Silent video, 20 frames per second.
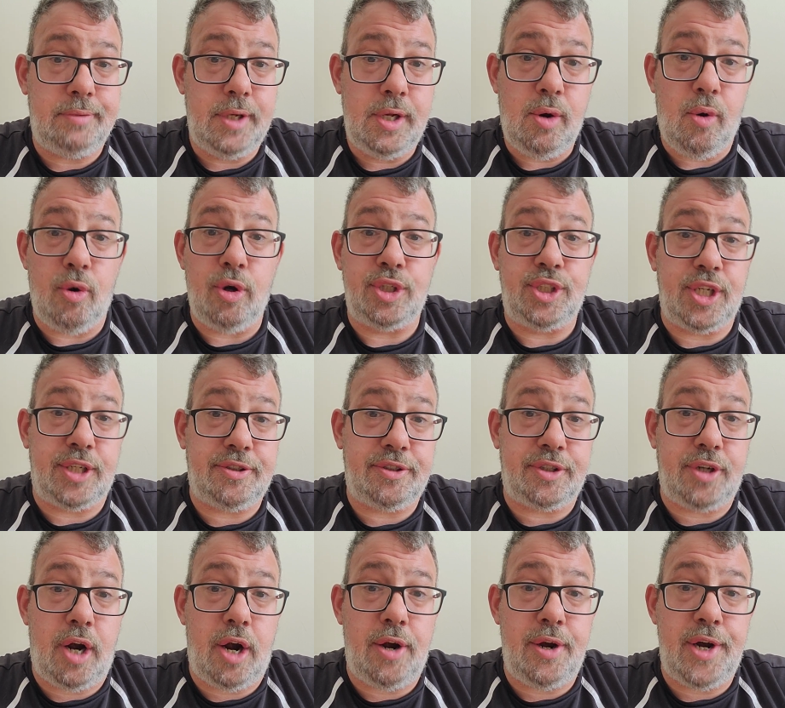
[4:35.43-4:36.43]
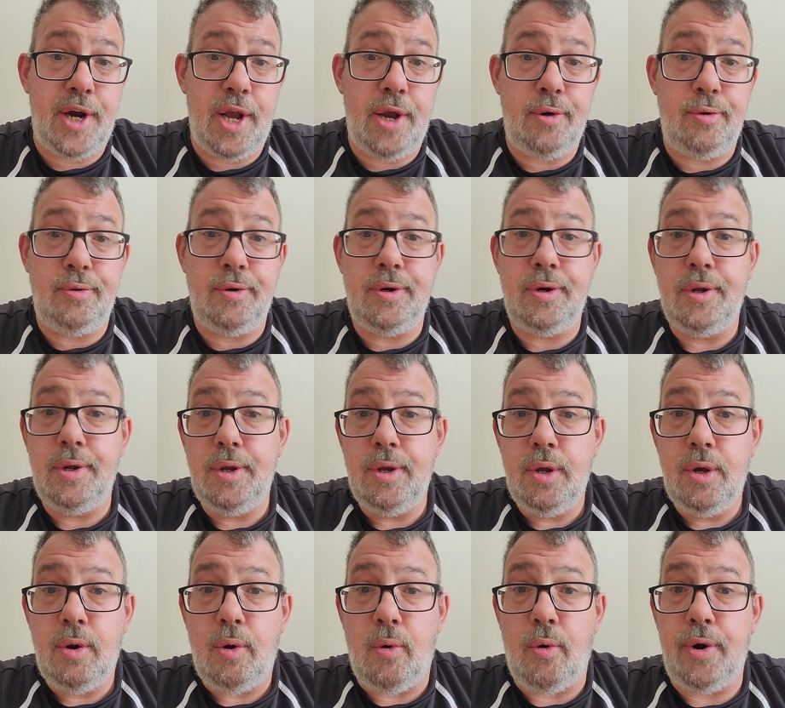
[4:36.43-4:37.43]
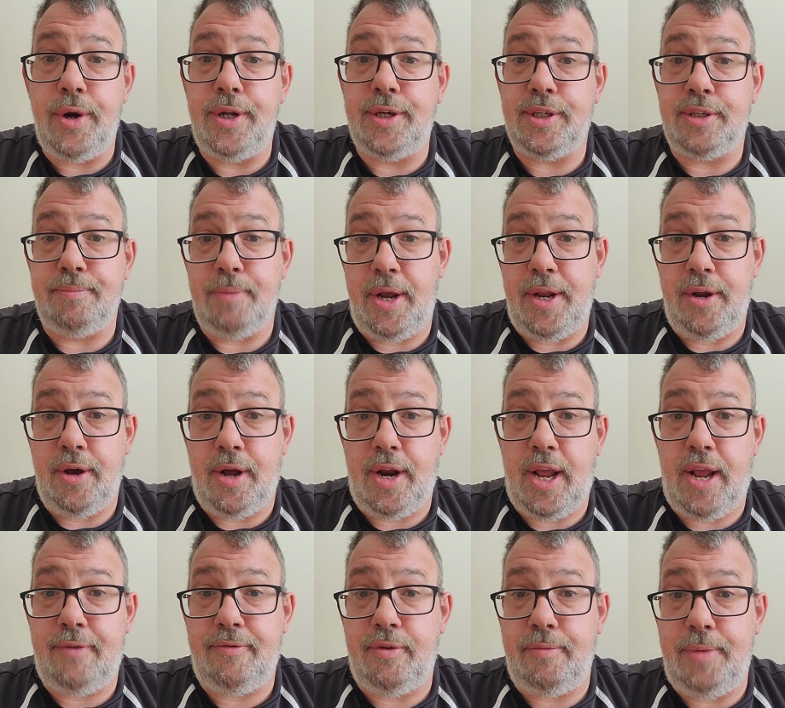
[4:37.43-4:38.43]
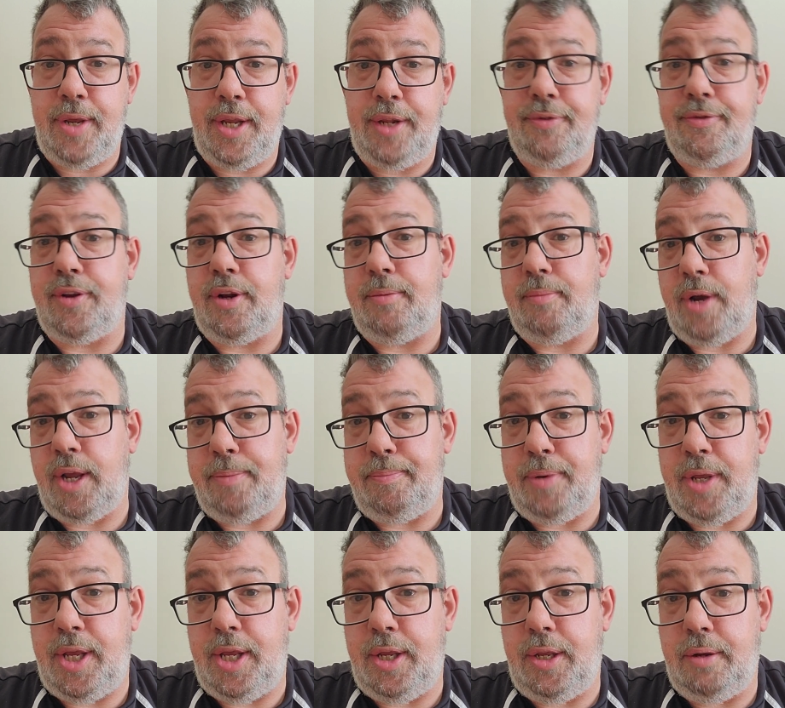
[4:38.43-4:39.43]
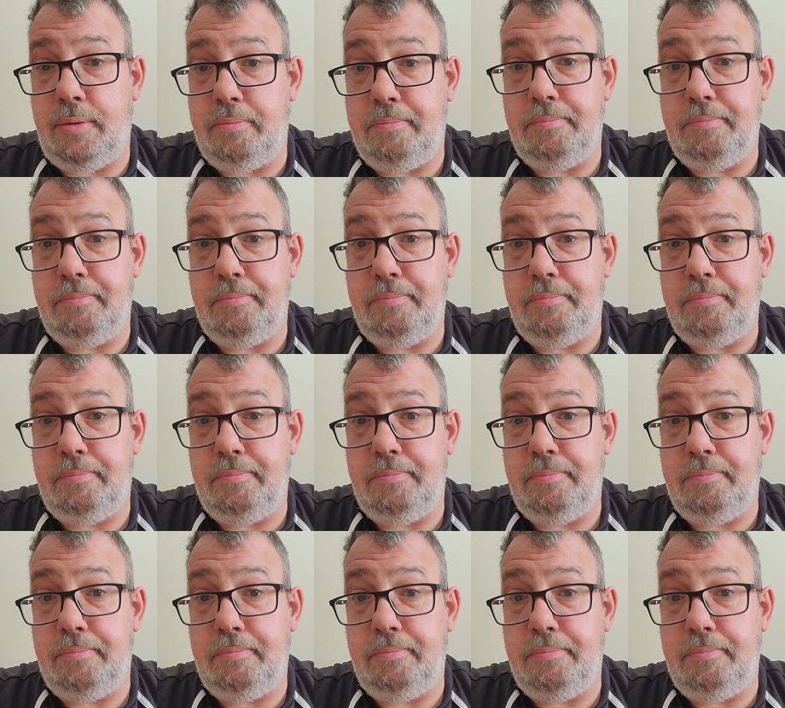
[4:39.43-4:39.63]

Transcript: or just starting out, or you just might not have the means and it might be,